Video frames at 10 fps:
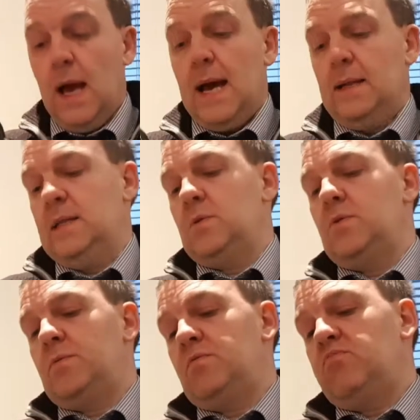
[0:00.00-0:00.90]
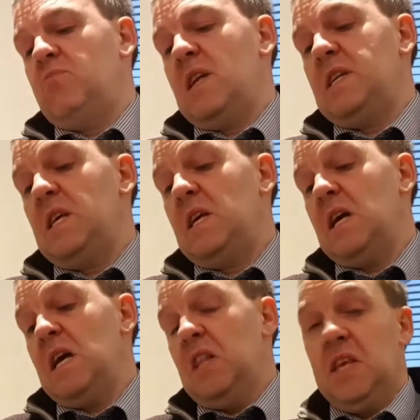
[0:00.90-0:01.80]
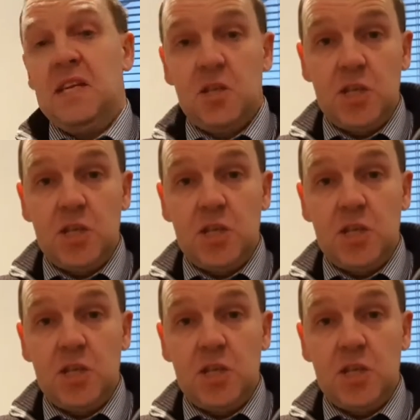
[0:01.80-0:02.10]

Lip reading: and this was ready at the end of